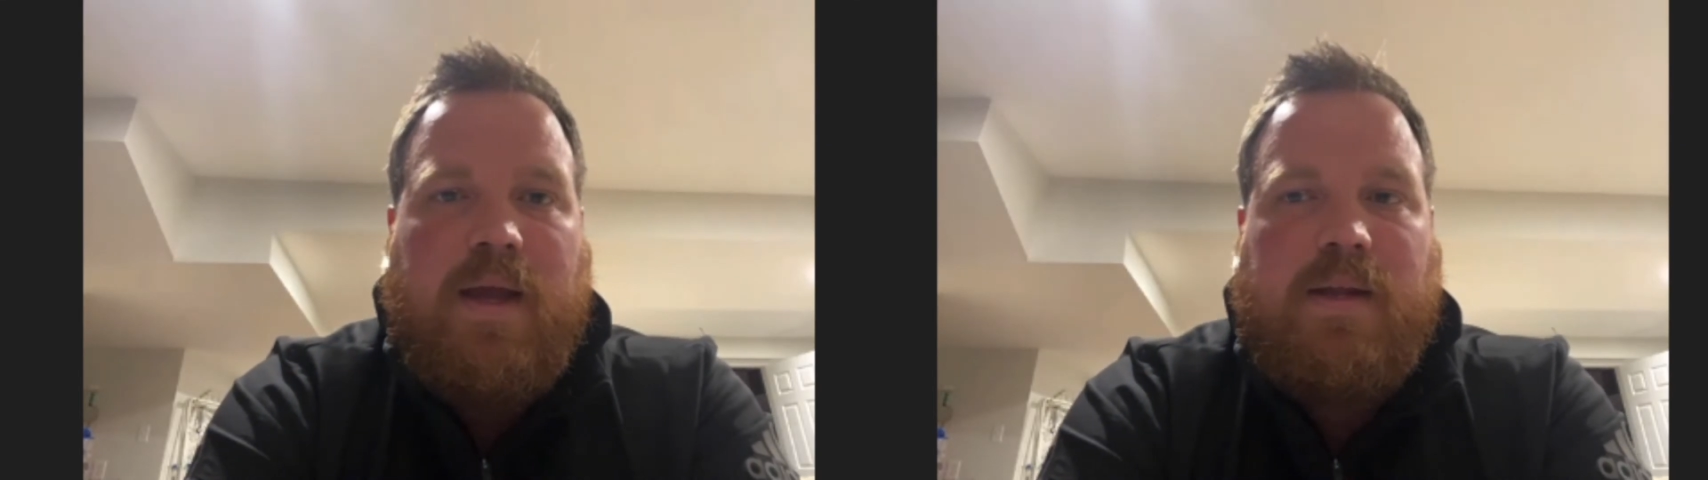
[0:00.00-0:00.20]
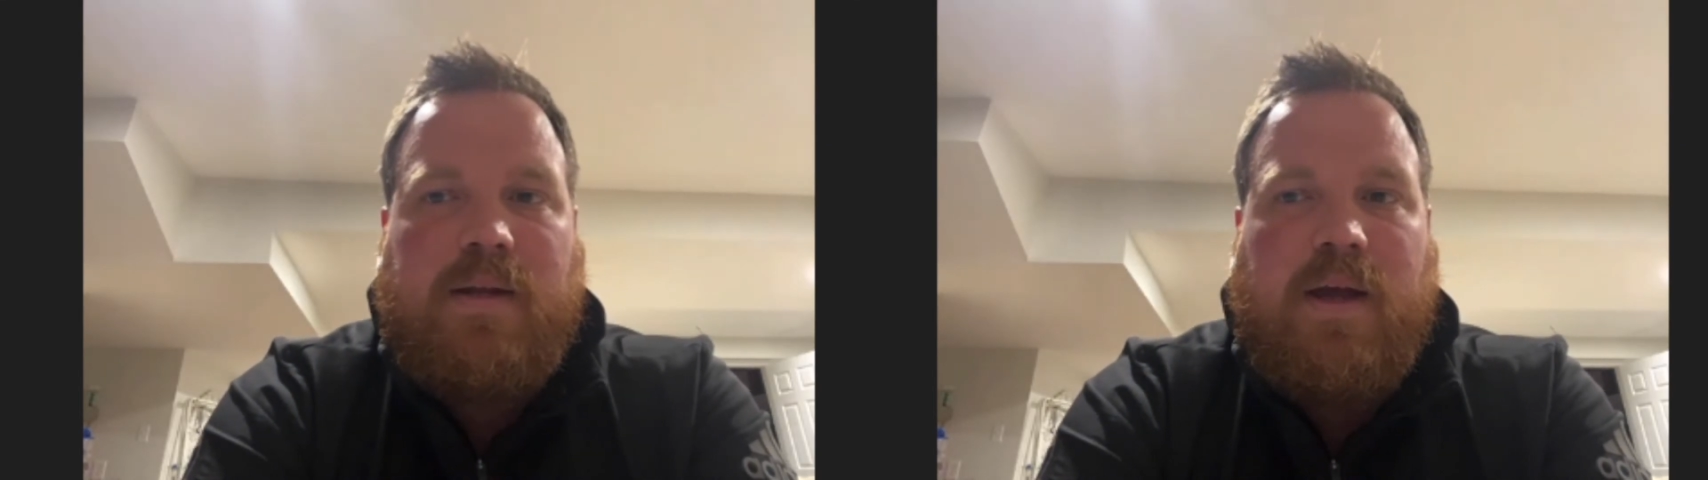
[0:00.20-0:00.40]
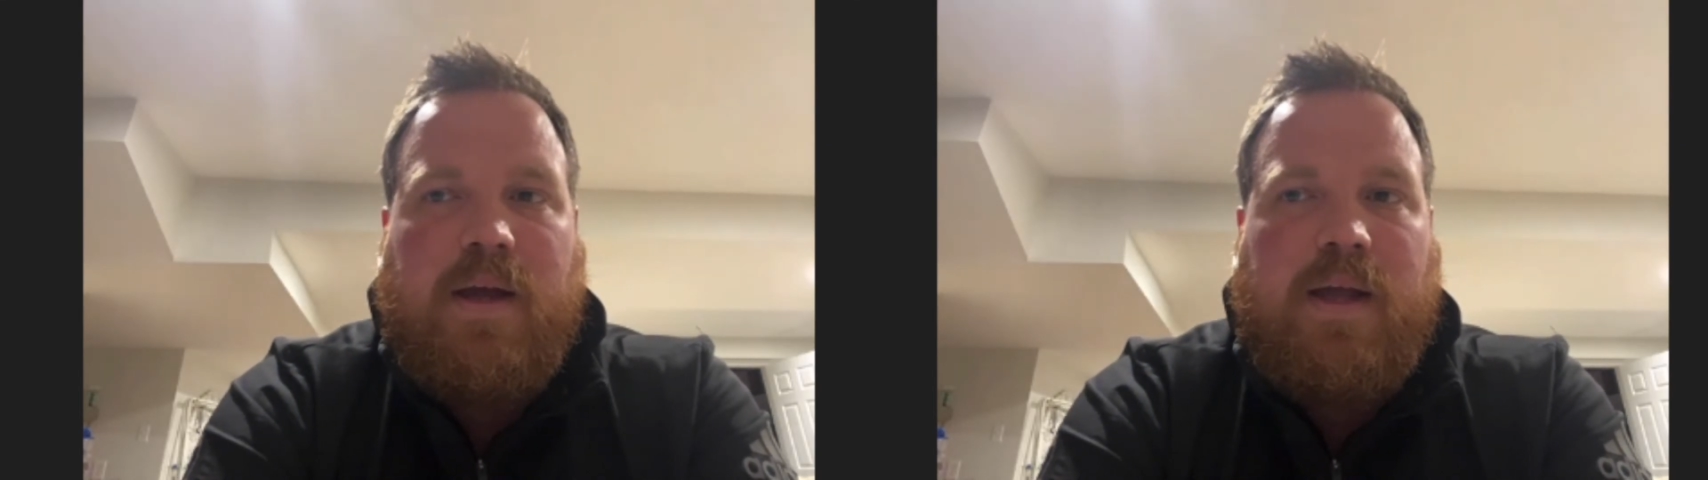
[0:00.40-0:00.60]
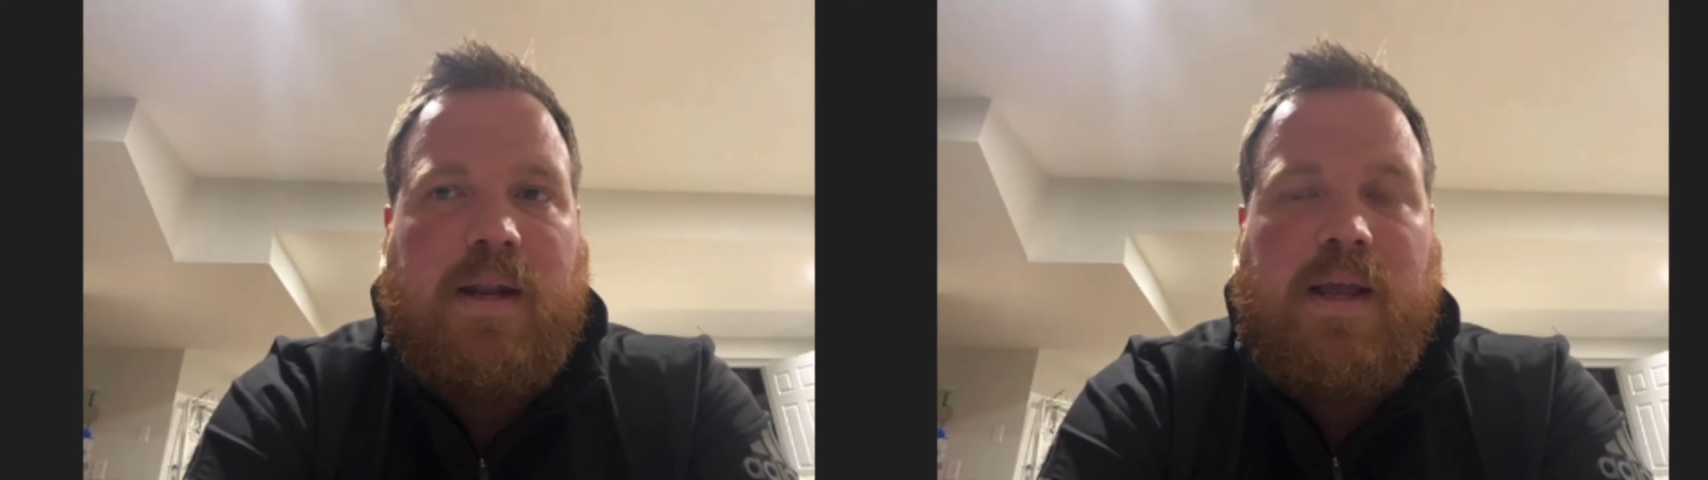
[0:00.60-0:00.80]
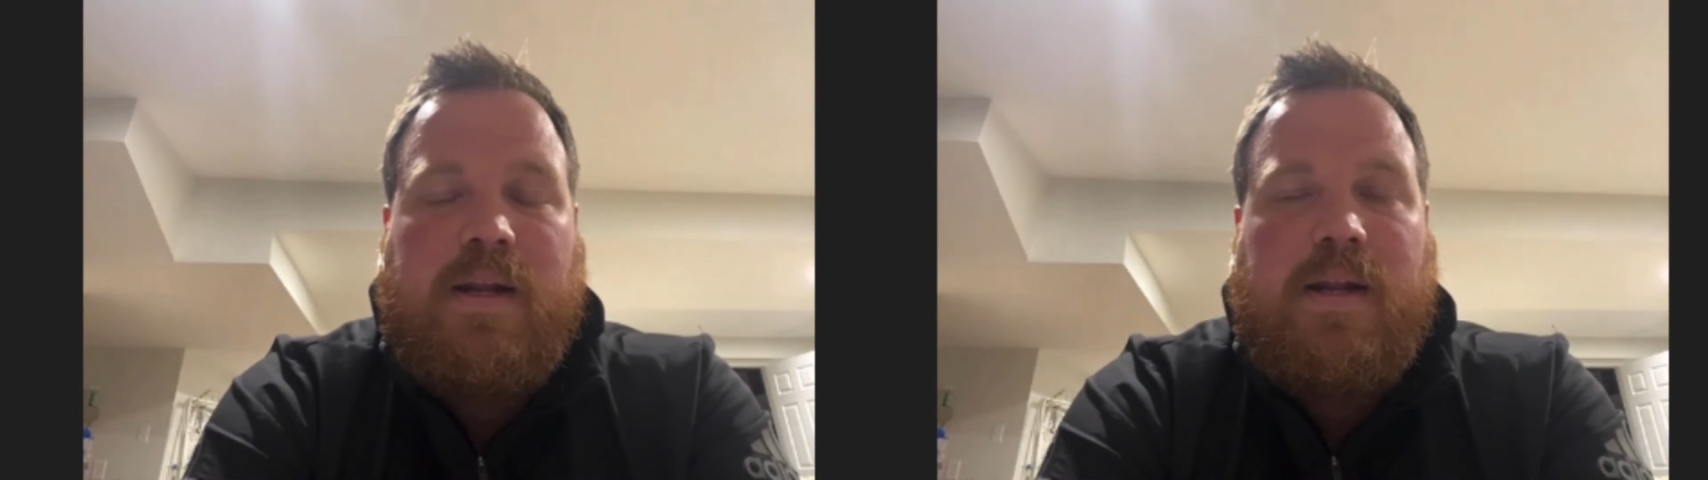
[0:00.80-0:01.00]
and
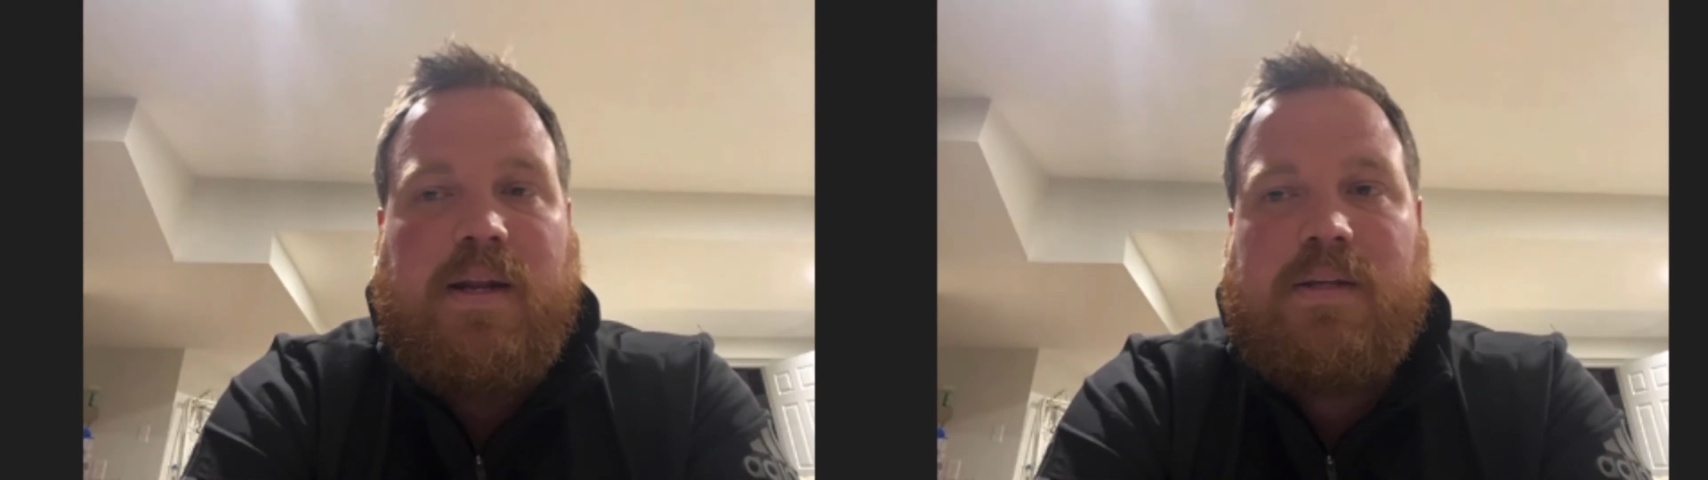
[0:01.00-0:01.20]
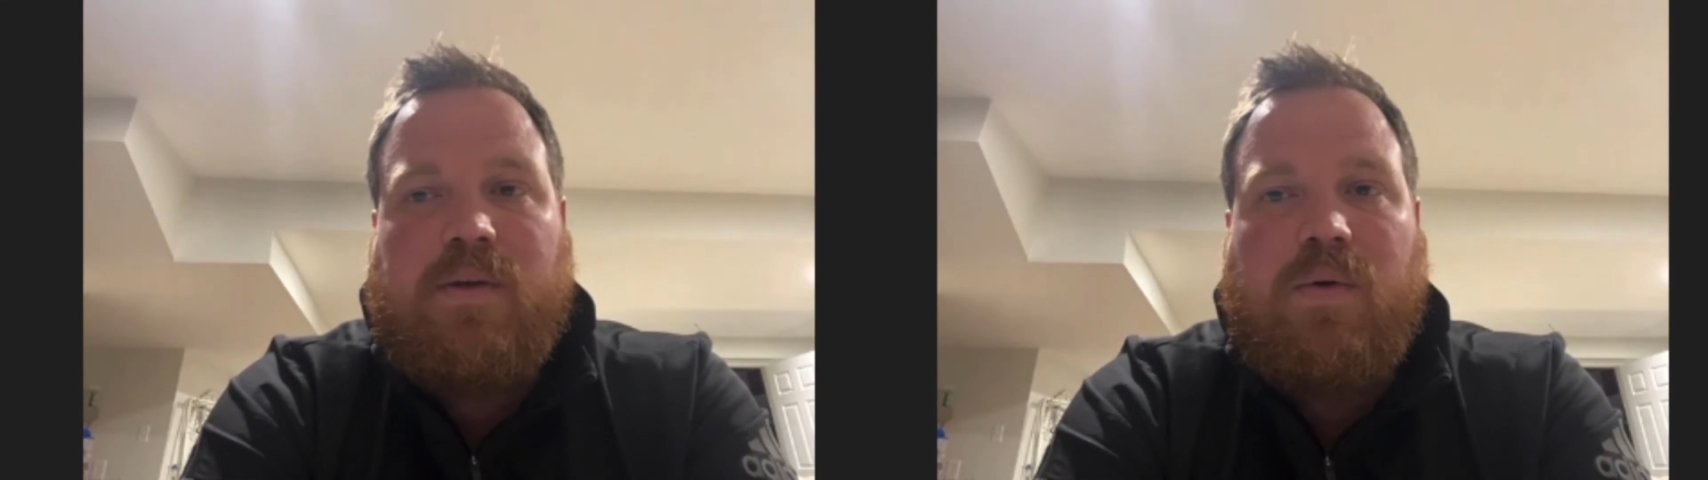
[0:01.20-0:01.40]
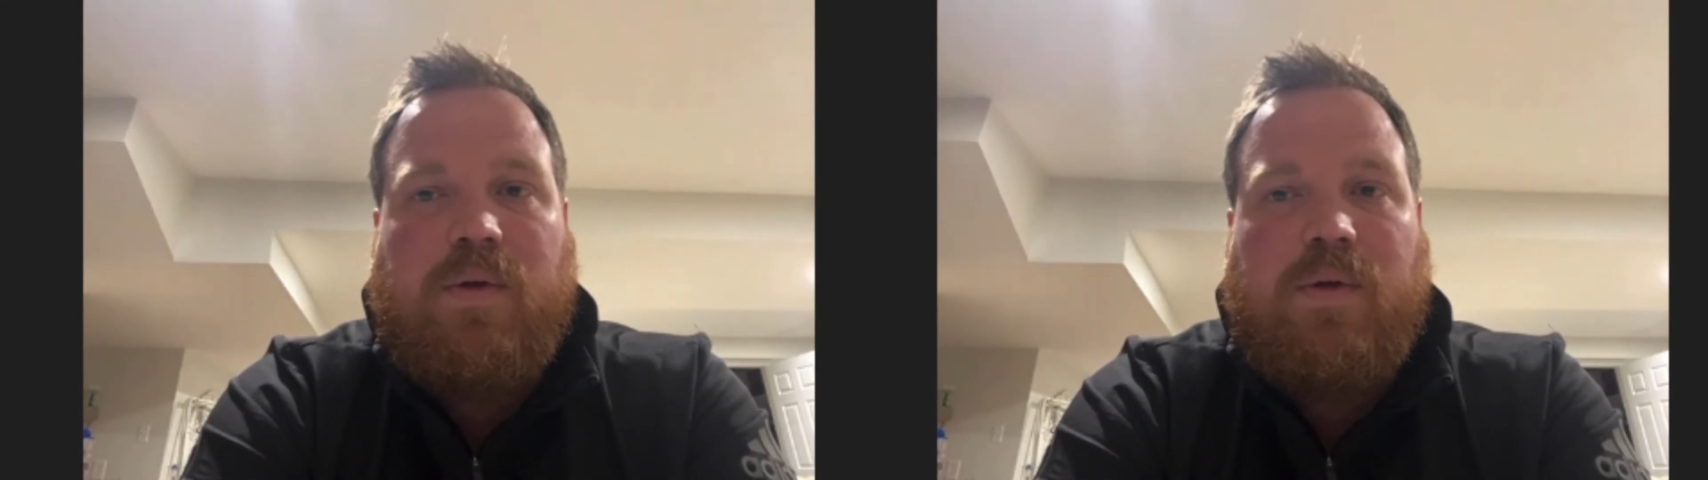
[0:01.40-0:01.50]
it is a